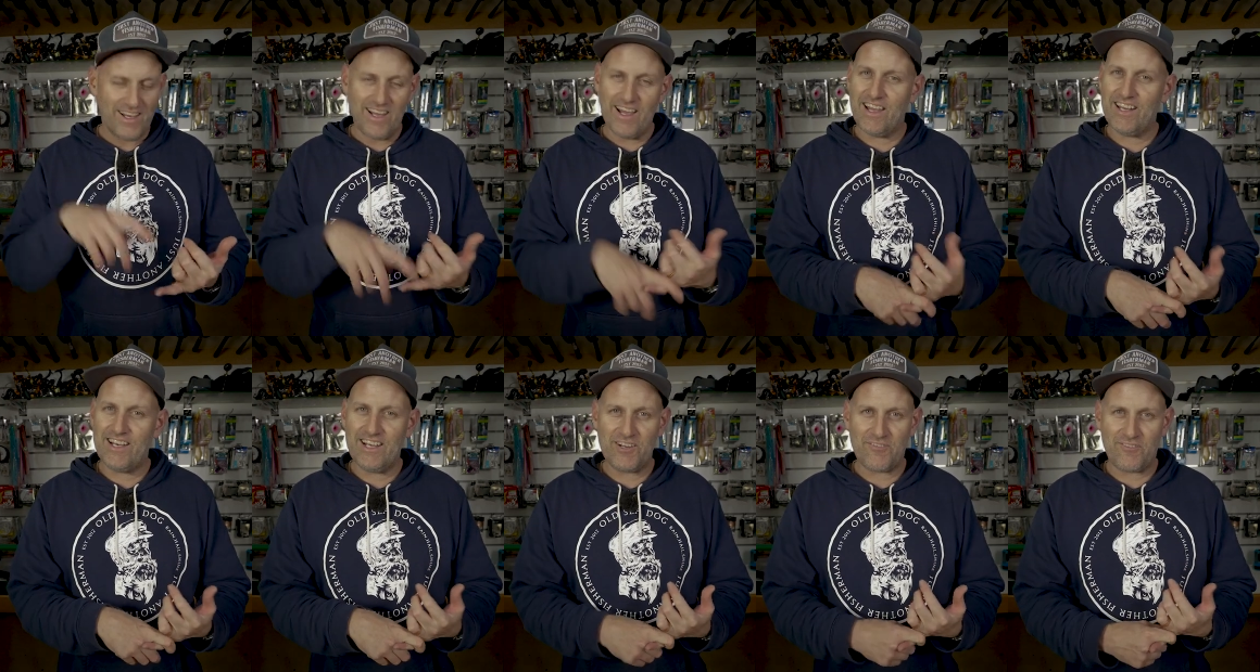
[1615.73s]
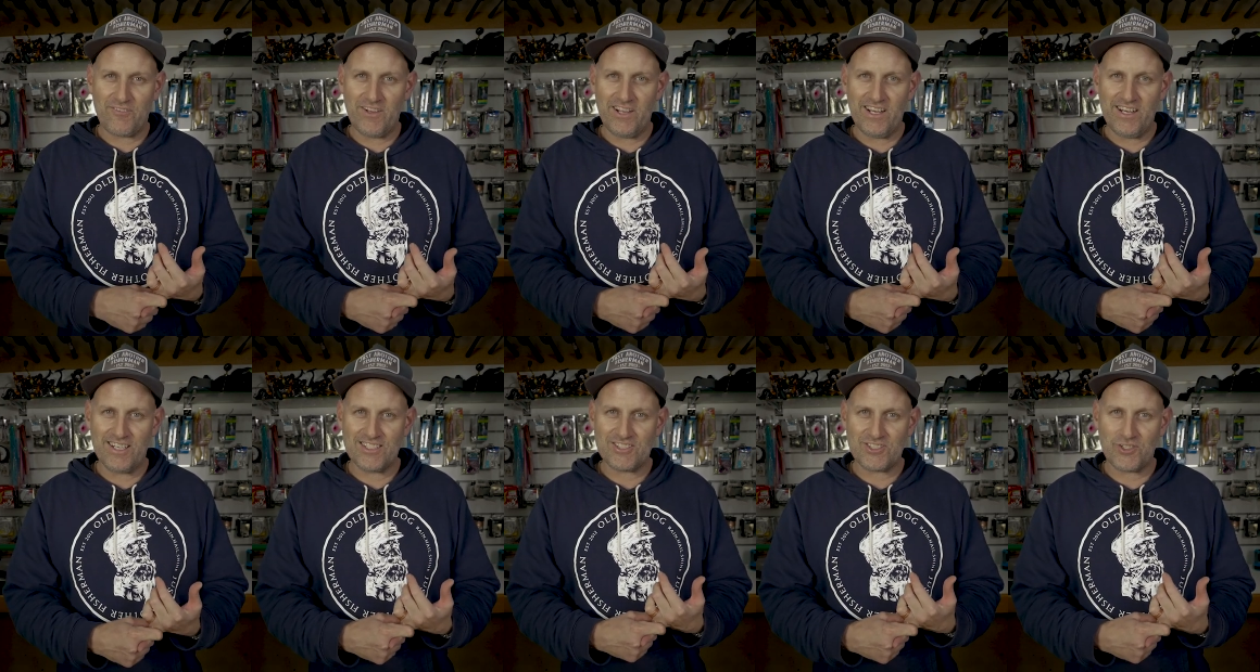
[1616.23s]
Eating a
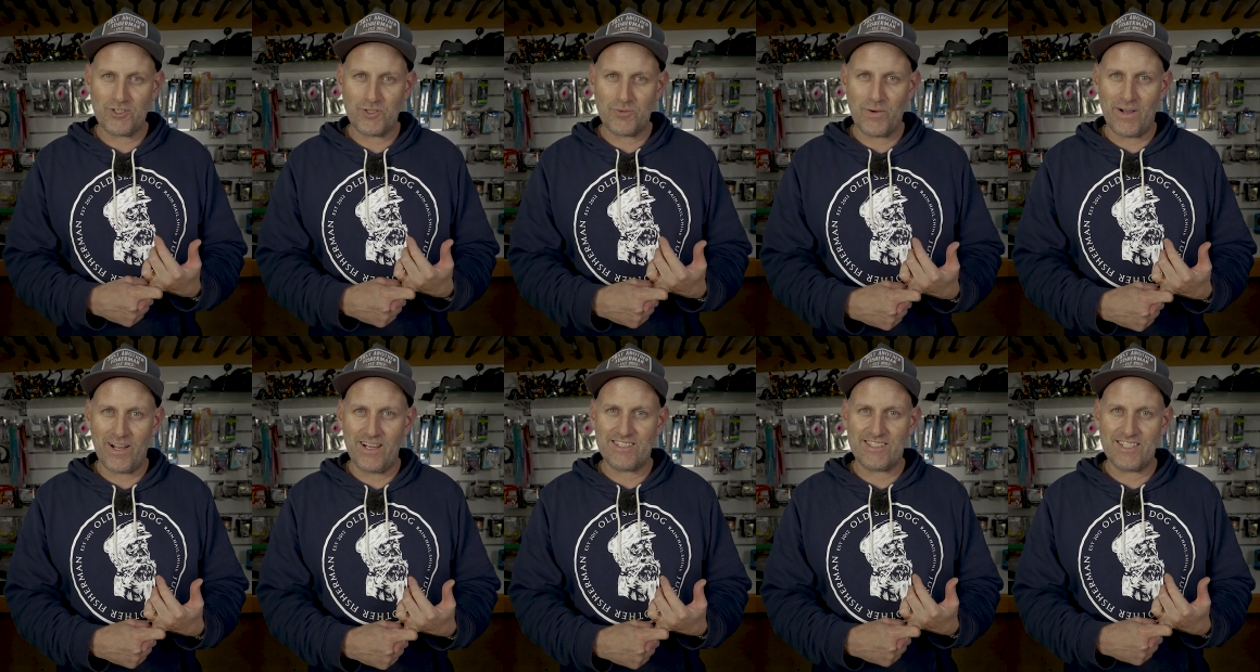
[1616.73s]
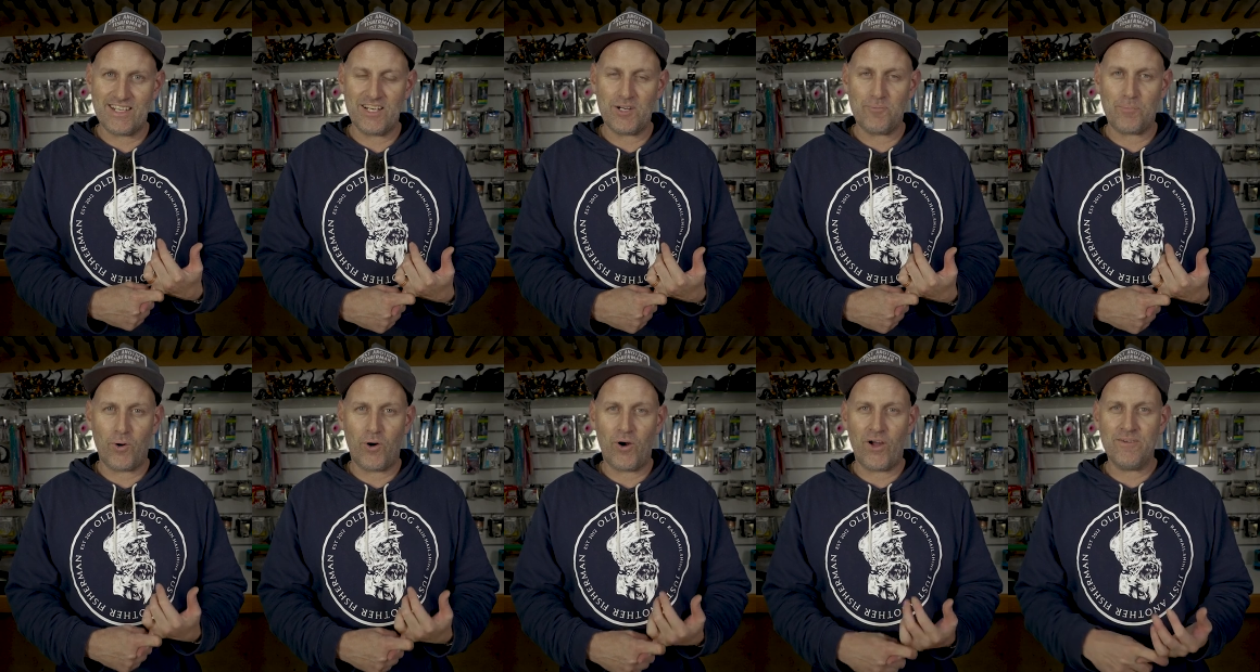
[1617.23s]
feed is a good way to get
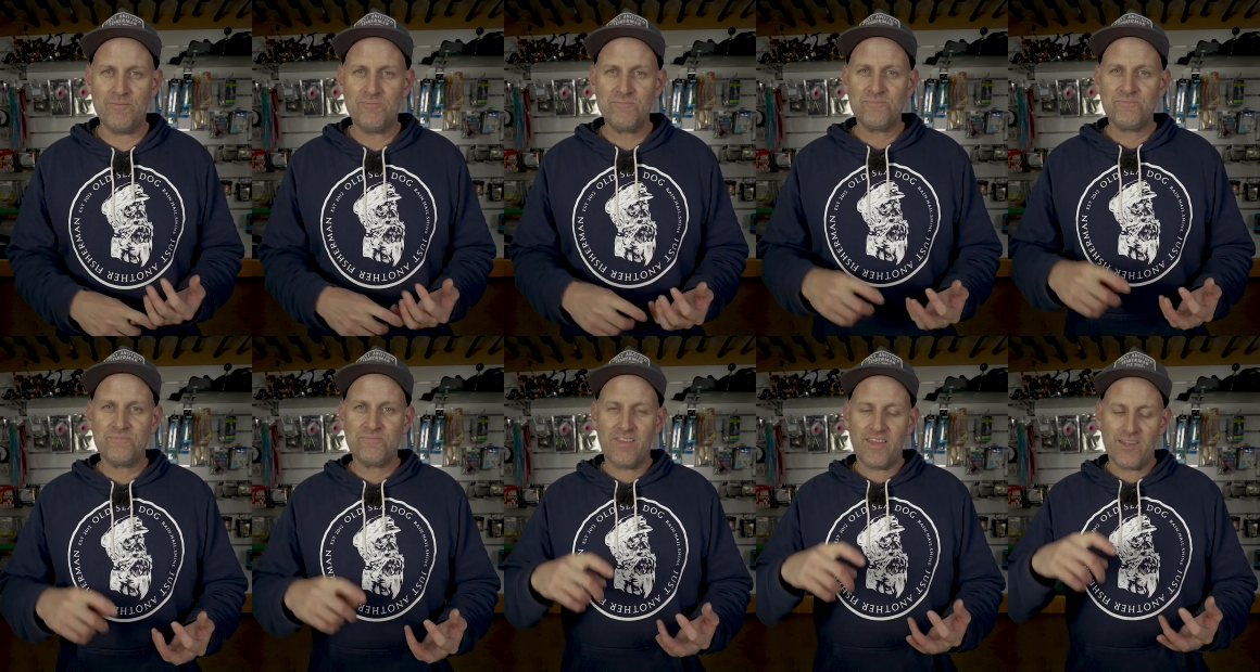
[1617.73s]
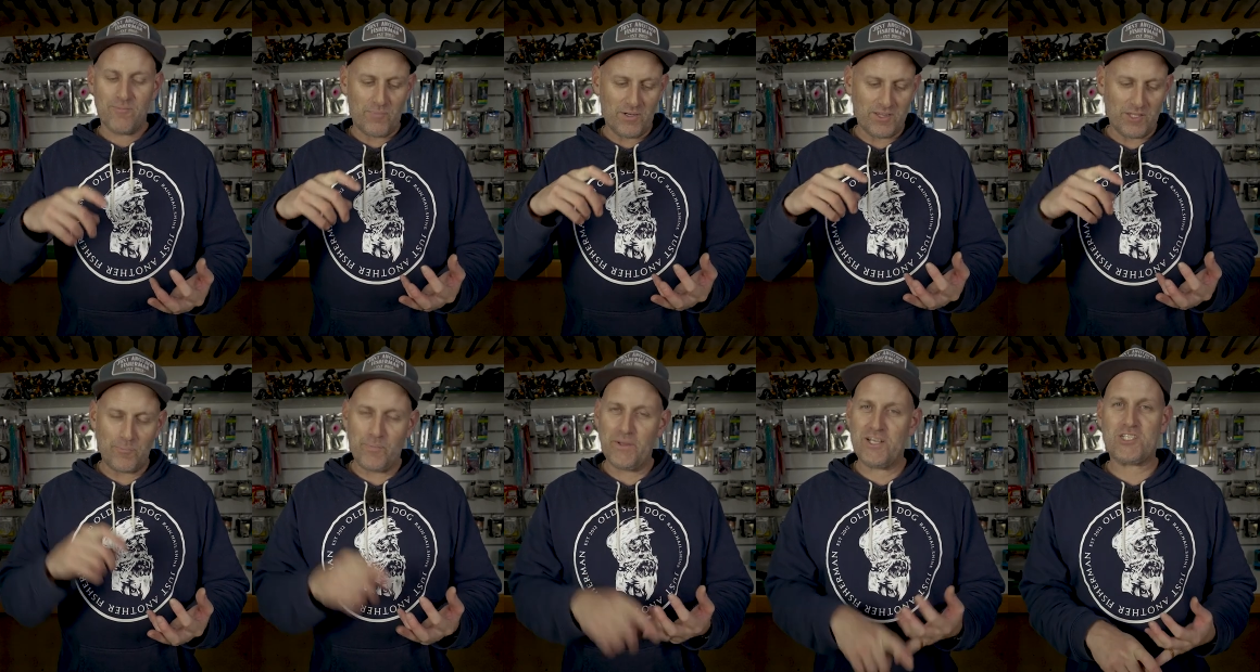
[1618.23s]
a bite.
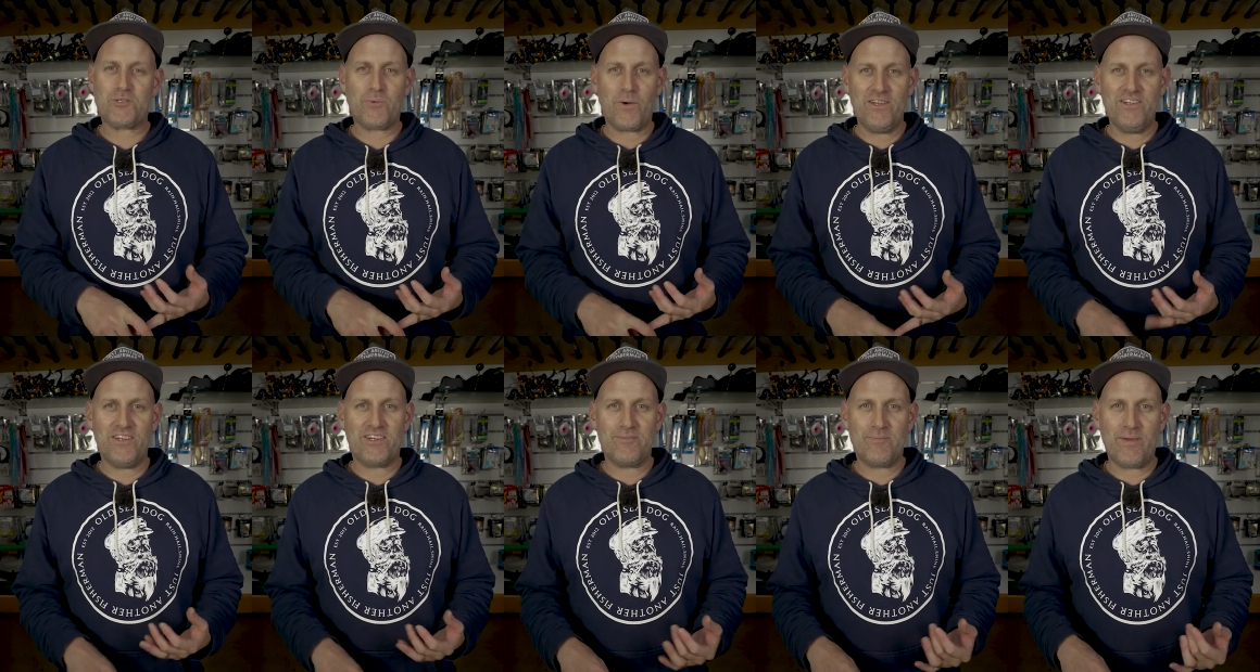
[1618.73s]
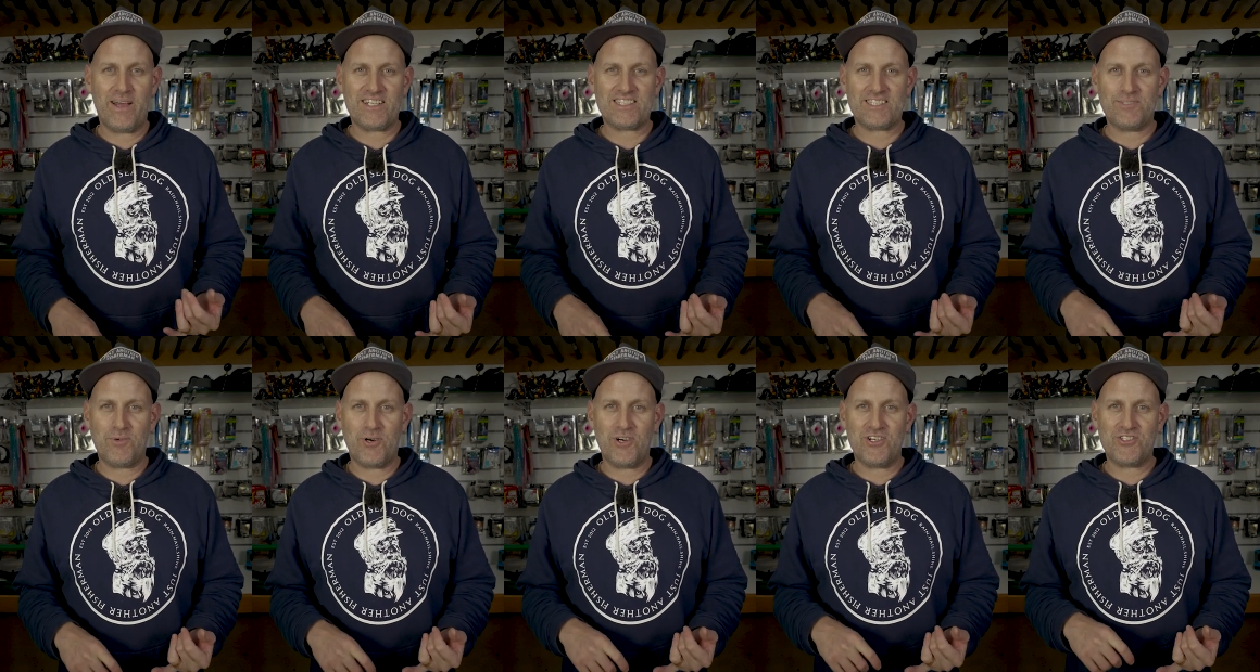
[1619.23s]
But the best way you can
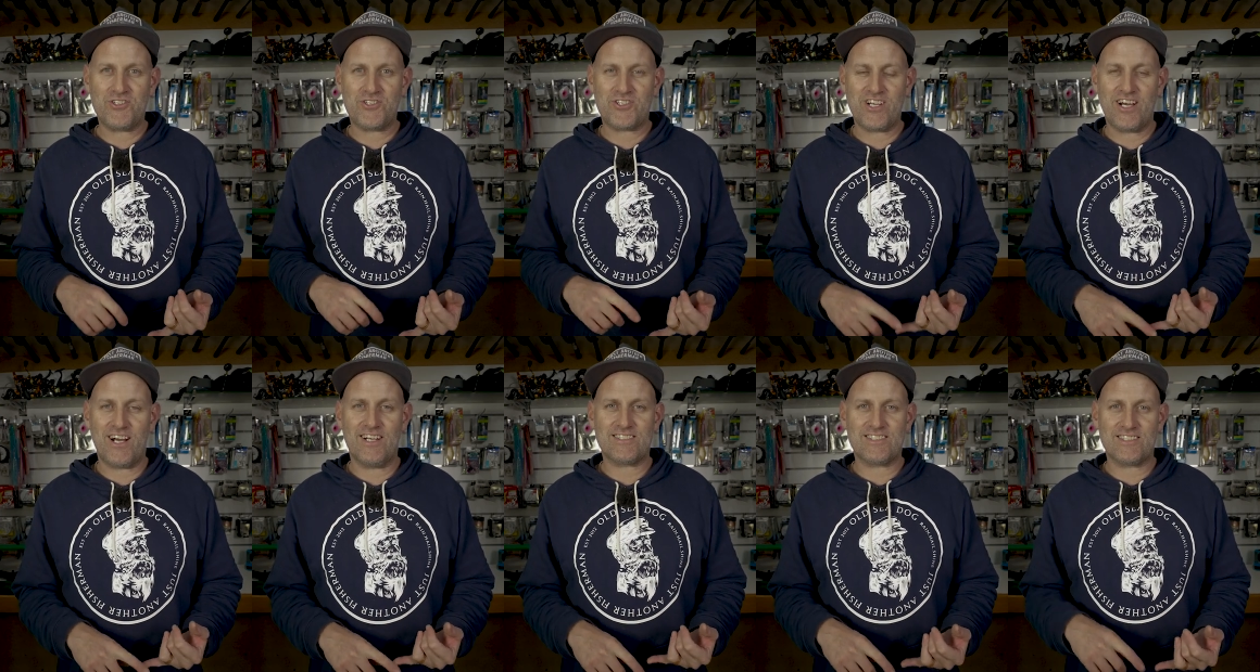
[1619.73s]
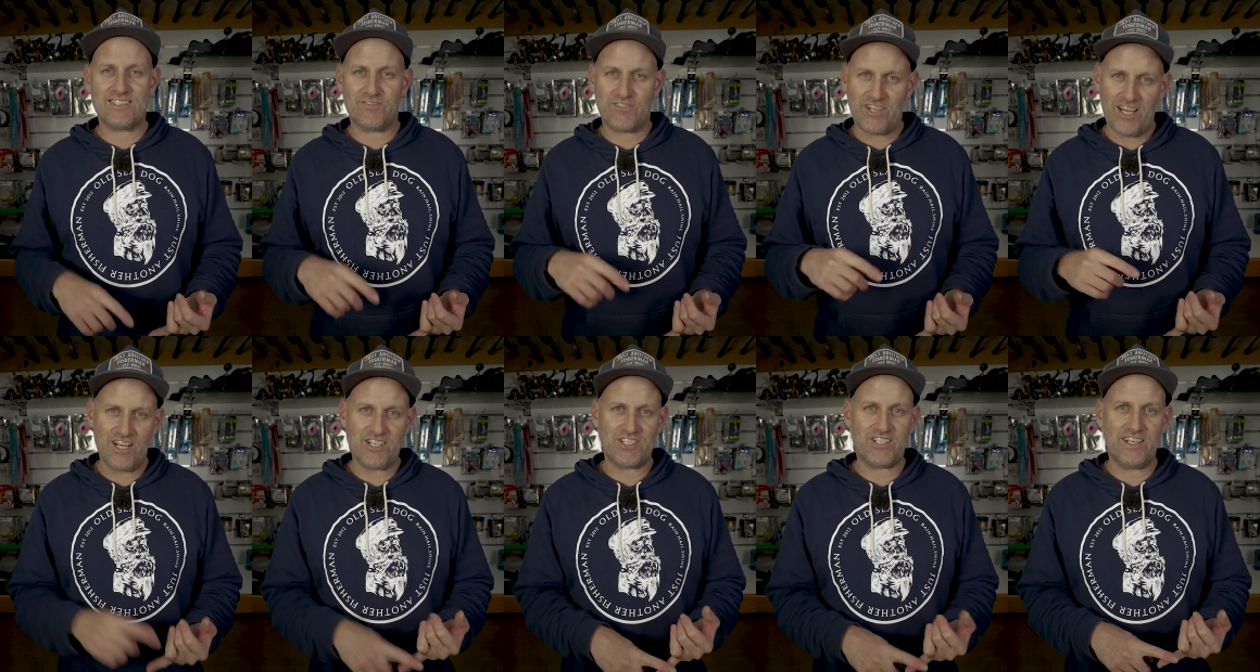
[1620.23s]
maximize your chances of
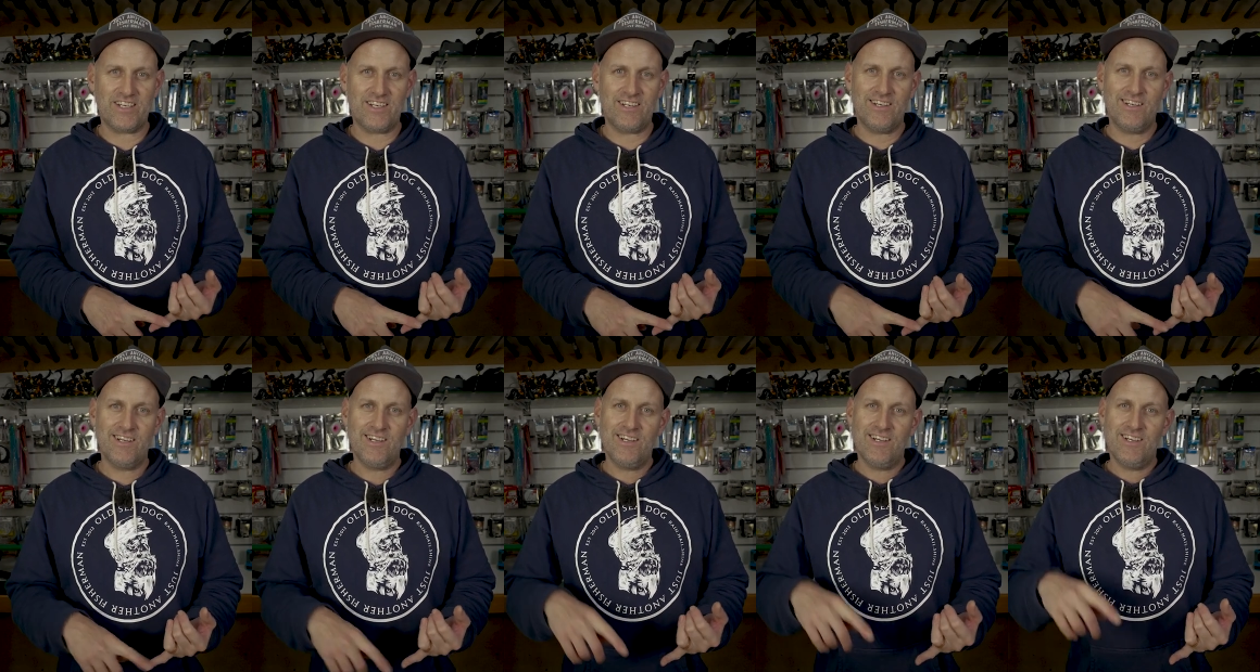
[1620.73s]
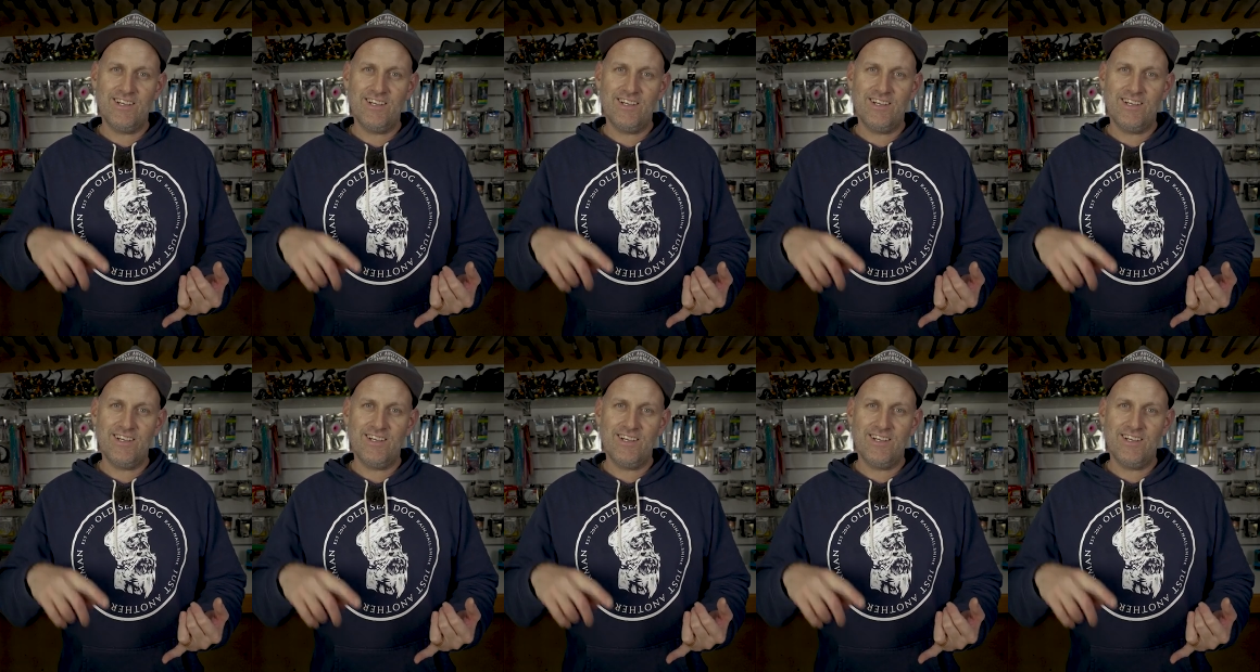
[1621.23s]
catching